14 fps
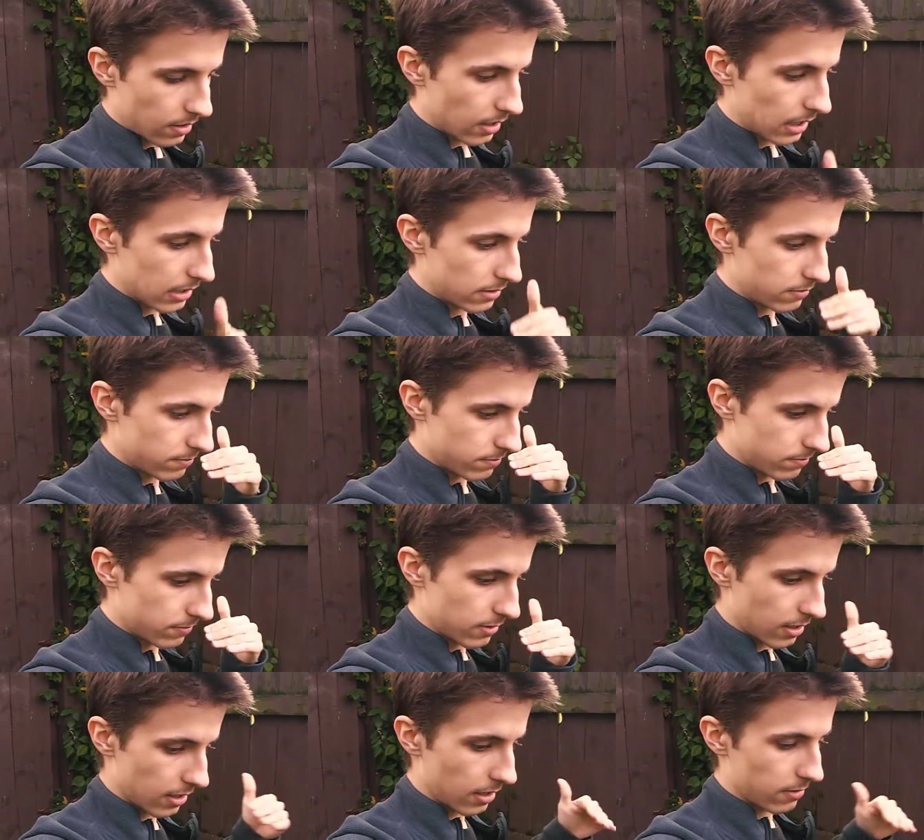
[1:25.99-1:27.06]
I,
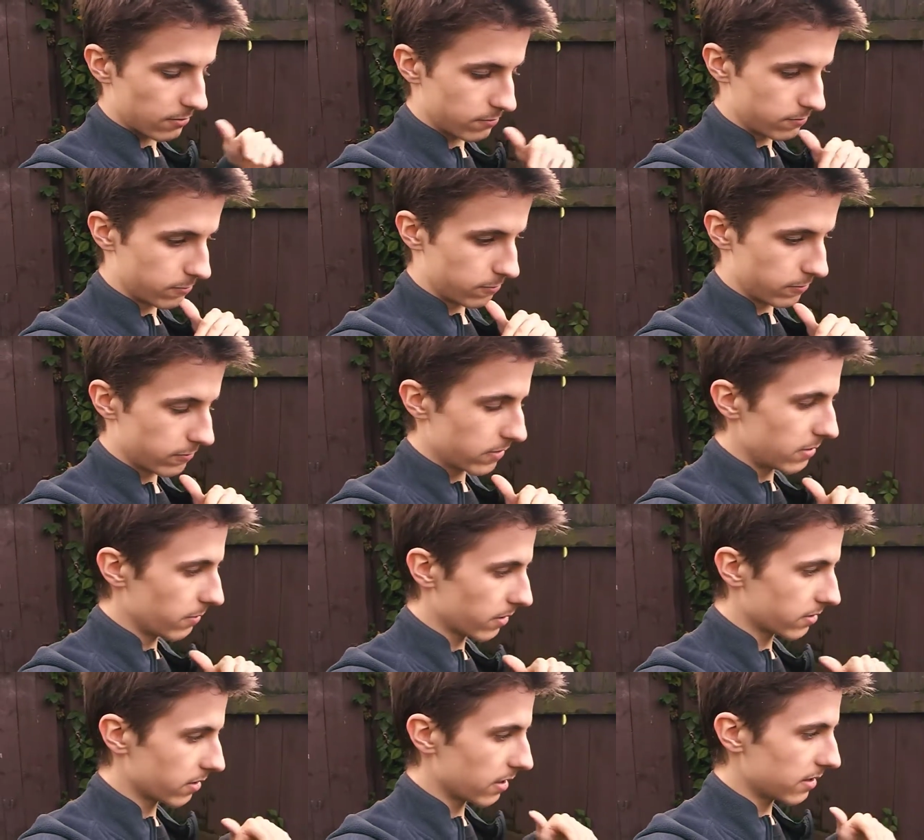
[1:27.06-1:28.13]
yeah, I
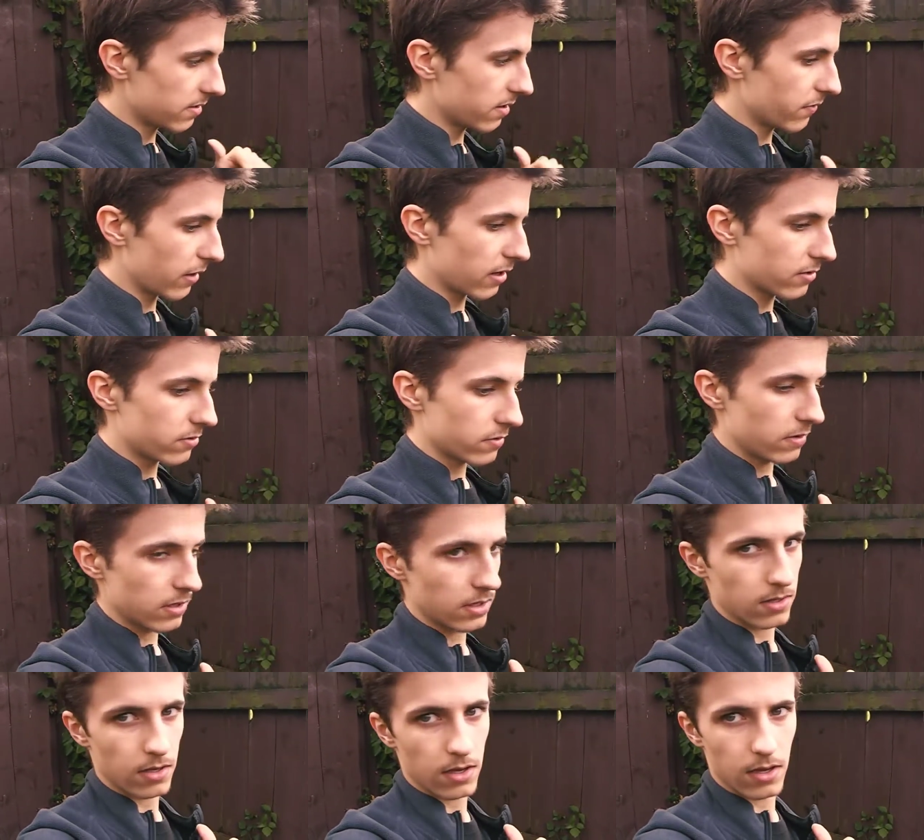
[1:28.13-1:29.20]
reworked all that stuff. I actually,
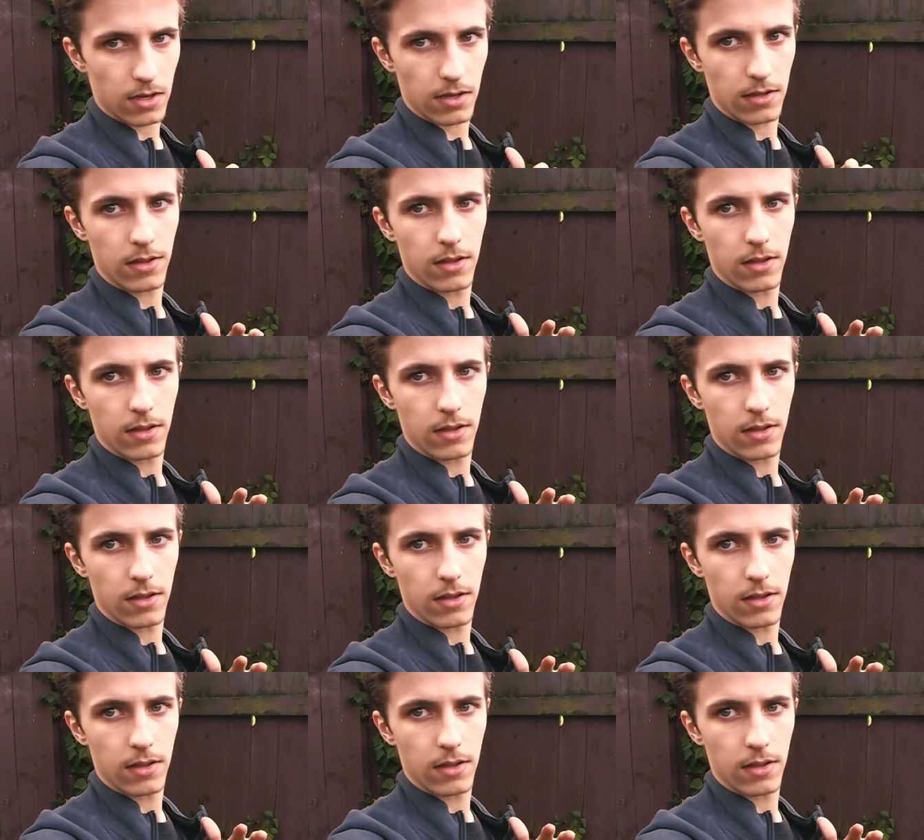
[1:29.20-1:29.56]
uh,